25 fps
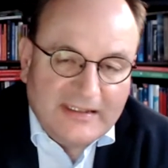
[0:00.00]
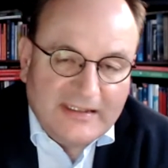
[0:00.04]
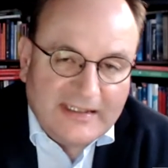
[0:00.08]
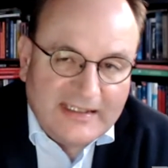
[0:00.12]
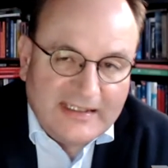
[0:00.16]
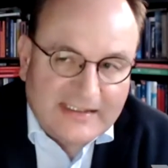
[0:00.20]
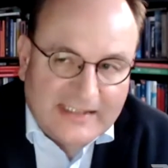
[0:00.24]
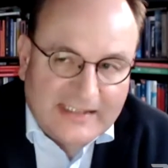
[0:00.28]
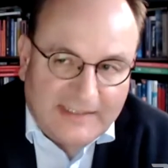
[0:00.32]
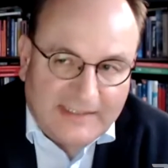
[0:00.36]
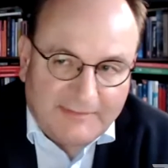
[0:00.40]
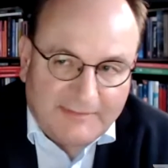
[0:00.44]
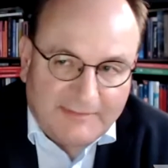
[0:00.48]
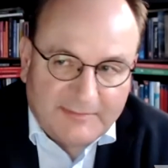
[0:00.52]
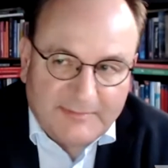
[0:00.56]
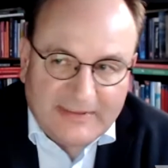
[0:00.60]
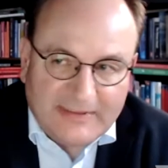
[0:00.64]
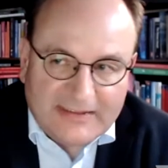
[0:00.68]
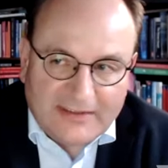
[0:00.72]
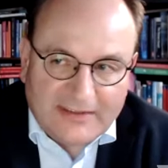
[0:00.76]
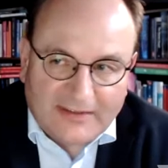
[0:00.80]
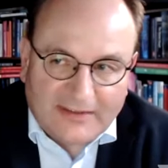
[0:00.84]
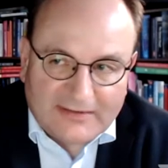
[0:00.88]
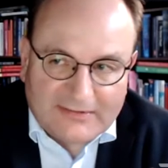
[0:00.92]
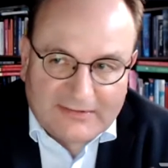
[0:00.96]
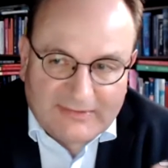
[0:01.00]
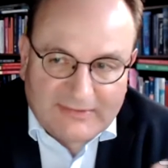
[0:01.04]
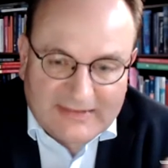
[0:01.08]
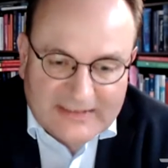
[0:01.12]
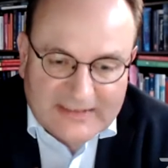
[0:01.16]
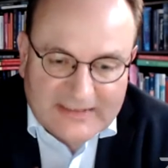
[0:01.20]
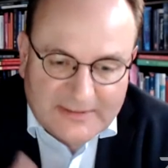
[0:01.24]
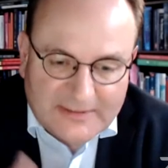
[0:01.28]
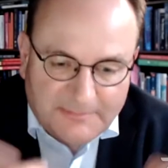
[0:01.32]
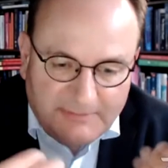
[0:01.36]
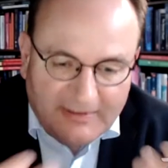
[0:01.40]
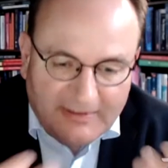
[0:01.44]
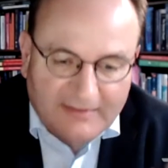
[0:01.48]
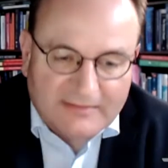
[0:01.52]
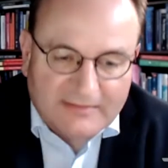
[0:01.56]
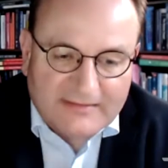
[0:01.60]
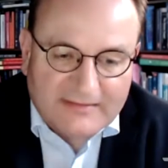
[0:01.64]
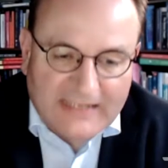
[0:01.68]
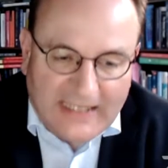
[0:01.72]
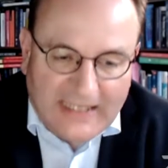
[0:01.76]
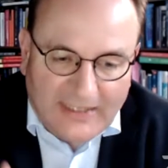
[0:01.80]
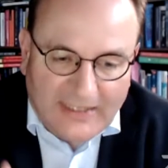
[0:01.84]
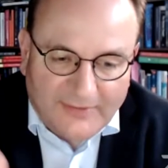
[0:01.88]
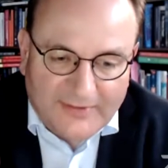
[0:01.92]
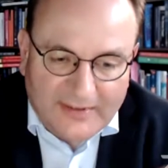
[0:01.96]
and government are transparent
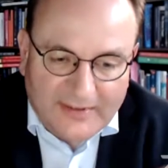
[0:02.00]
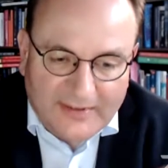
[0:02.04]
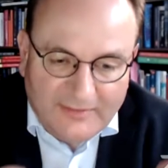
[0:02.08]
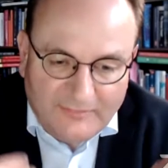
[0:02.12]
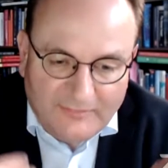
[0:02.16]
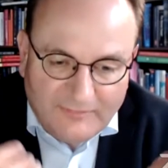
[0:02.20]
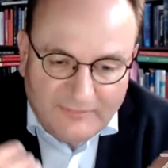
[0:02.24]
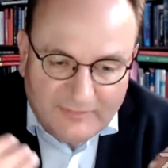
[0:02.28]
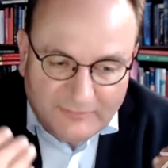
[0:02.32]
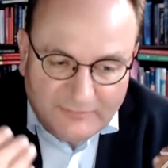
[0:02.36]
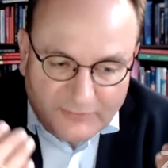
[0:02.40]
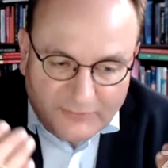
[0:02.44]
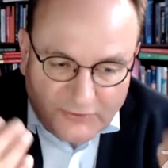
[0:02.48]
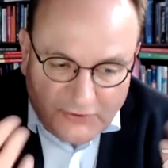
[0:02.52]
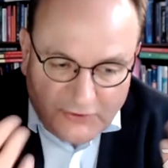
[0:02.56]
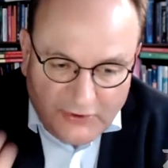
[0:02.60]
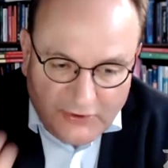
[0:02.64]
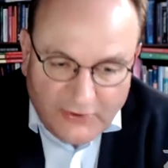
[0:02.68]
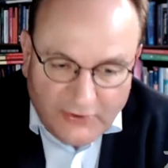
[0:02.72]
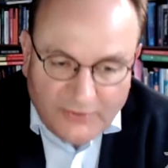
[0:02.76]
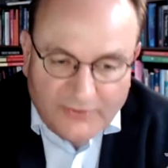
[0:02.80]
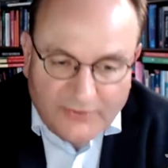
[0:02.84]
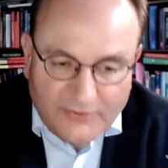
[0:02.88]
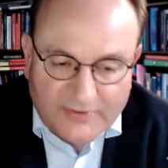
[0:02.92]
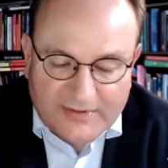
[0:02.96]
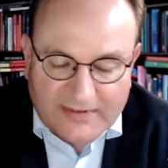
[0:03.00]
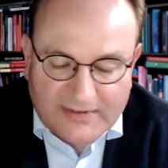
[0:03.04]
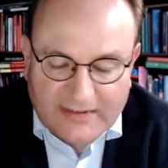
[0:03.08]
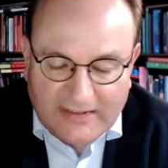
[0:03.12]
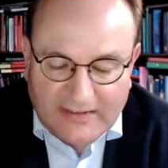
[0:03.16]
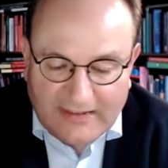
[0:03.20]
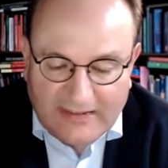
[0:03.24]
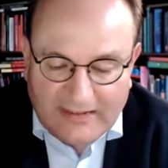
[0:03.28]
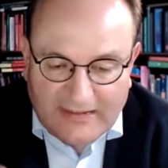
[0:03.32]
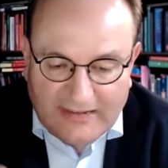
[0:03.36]
how they would use